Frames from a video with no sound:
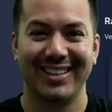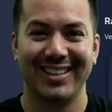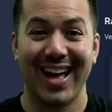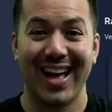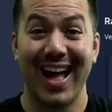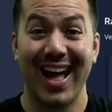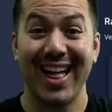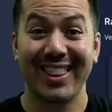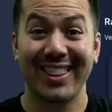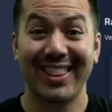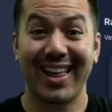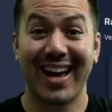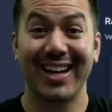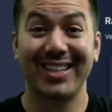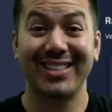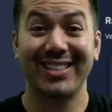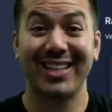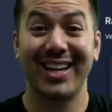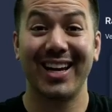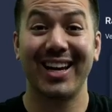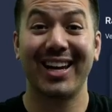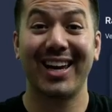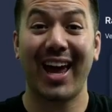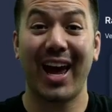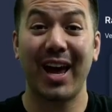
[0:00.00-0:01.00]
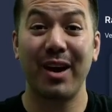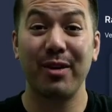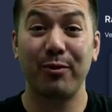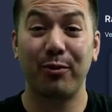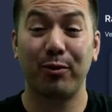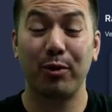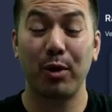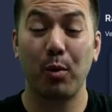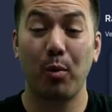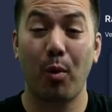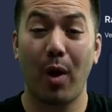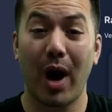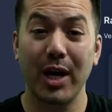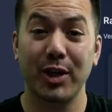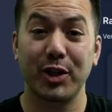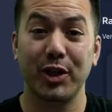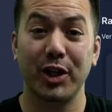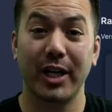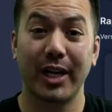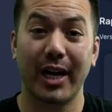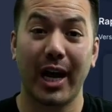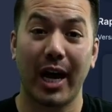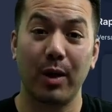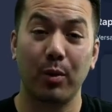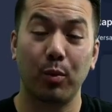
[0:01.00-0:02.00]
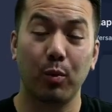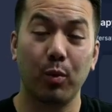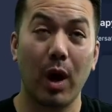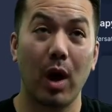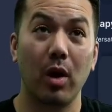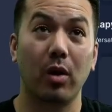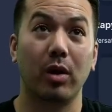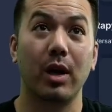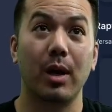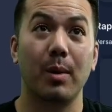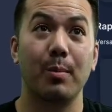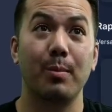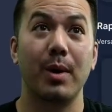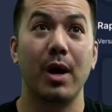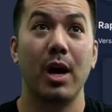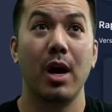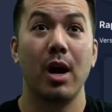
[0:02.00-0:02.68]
Thanks again for watching and welcome.